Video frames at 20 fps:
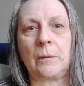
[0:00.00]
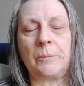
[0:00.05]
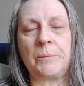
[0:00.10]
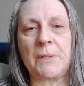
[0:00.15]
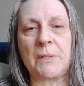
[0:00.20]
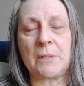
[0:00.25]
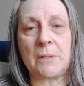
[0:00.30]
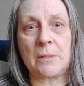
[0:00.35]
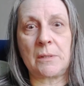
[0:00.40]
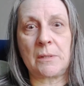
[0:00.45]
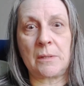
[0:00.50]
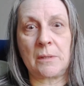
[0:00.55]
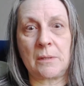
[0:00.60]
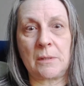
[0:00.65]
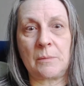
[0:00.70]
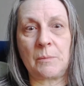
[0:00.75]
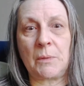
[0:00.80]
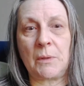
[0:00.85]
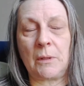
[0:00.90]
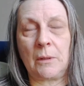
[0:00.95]

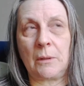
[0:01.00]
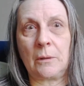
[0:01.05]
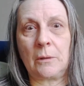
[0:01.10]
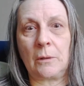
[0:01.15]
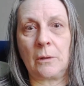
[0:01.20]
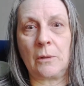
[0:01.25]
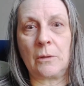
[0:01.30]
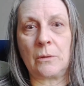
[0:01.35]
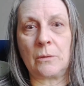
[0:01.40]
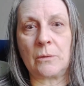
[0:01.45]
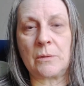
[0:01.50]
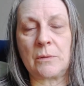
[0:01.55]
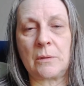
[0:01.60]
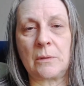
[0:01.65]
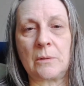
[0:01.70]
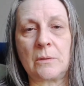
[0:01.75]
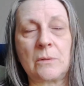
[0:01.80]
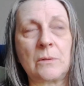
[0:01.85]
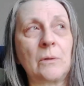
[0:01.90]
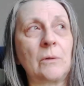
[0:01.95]
businesses being closed
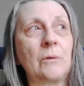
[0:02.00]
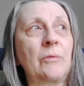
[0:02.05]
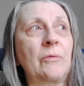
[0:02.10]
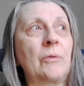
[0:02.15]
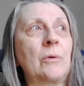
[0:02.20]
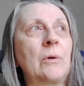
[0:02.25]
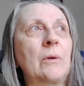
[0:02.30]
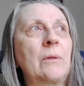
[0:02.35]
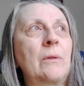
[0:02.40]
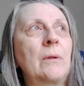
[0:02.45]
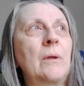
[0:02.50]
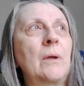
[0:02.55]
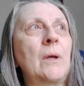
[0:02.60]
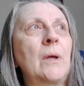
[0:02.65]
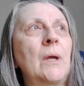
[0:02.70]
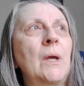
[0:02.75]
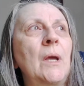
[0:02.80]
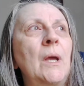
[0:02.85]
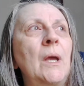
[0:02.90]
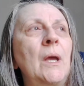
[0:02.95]
and so forth.
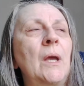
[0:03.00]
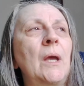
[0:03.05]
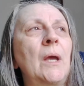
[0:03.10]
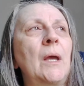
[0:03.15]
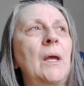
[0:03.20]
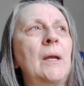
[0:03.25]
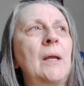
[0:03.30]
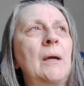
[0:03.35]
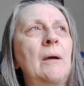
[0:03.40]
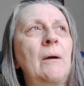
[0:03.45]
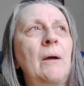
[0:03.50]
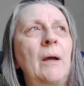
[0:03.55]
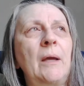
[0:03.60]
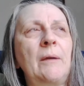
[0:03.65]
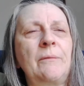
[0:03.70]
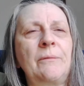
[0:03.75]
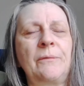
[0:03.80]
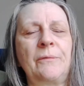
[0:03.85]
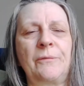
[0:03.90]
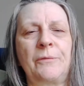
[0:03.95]
And now,
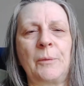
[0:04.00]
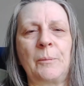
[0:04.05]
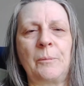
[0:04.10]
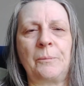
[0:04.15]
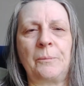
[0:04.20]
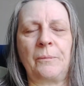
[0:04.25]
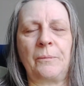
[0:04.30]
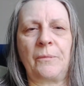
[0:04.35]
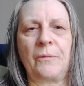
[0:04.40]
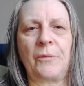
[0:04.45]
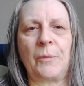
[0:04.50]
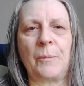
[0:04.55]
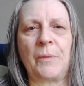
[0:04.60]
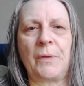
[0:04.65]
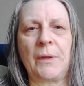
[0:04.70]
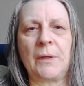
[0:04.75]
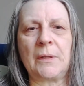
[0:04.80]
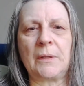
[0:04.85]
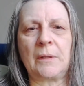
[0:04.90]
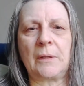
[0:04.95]
from
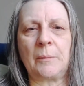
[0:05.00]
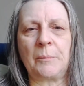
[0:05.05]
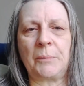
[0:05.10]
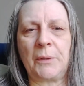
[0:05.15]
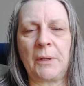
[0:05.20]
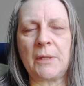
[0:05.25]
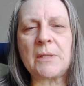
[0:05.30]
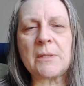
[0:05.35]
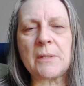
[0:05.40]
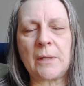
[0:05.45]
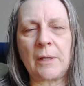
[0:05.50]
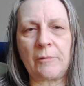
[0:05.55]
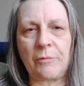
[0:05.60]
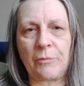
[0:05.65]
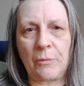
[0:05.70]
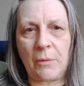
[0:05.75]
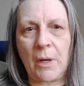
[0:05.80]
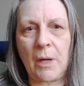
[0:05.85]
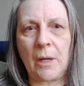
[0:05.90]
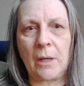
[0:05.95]
complaints that I've
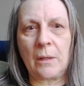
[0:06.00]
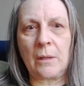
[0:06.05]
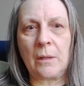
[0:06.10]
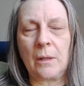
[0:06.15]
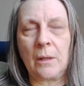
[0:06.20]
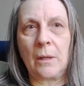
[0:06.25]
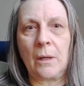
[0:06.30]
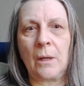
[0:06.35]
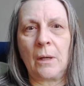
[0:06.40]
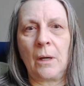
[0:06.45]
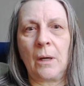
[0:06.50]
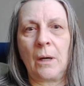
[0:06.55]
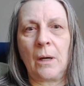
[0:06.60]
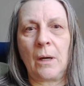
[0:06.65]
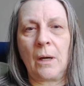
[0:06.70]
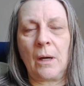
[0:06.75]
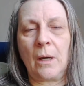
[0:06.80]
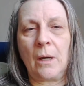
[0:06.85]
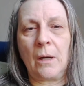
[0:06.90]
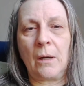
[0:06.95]
read,
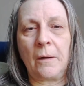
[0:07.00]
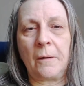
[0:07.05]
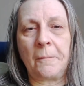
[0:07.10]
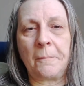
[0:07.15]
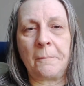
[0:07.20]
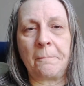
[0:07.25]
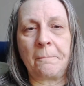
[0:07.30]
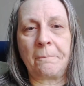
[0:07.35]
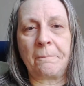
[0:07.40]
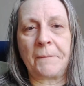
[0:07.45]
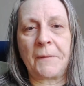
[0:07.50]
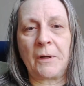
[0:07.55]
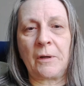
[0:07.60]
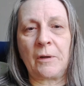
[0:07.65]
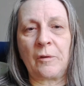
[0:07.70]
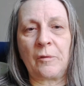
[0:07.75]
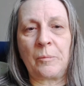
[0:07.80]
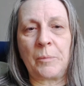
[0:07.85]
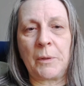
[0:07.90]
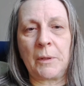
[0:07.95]

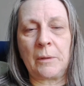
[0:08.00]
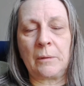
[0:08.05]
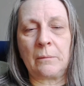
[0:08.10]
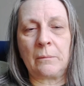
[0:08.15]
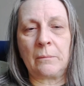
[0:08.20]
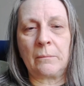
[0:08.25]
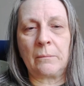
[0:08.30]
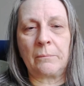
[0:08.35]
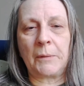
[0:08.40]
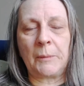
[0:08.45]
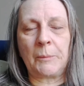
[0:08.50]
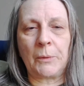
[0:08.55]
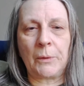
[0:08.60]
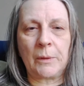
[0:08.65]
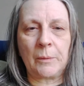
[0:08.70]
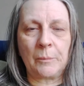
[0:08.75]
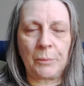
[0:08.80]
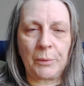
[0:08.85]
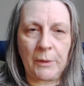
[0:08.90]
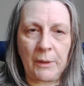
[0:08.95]
there have been people
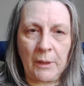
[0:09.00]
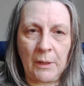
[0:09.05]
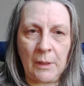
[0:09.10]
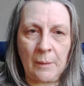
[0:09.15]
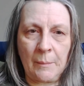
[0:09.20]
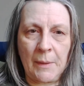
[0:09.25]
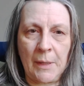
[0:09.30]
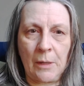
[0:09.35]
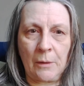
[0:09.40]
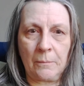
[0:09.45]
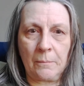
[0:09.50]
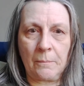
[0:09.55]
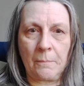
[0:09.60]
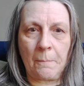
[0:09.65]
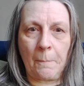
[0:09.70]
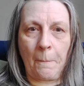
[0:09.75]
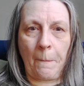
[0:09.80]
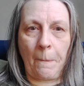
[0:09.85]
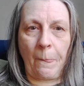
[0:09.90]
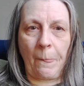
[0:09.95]
complaining about
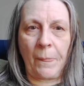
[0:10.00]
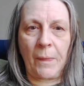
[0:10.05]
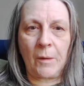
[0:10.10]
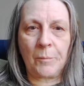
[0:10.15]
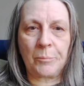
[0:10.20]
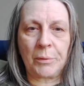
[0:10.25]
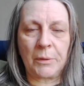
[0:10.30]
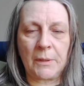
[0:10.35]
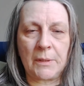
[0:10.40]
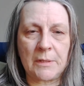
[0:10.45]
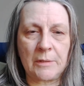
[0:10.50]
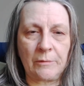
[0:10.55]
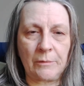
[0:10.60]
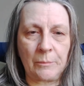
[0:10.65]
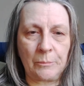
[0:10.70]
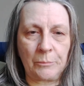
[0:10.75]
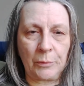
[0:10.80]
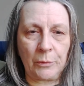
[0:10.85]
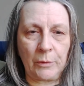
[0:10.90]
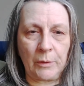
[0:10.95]
their place of
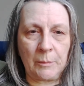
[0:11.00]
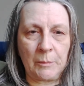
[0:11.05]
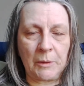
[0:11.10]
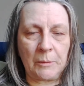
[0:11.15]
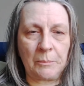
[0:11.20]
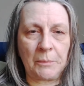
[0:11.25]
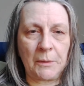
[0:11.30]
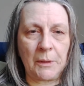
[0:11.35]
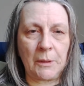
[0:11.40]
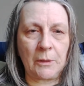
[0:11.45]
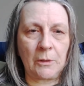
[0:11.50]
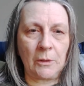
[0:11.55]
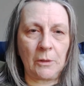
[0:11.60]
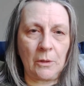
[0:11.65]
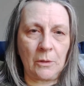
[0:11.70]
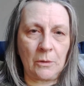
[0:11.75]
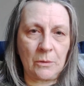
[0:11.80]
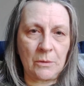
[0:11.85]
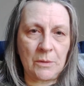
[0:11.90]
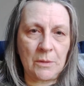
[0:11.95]
employment being
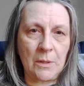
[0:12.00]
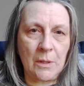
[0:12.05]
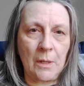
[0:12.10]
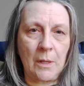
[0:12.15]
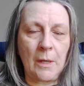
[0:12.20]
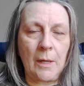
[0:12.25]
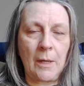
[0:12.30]
closed,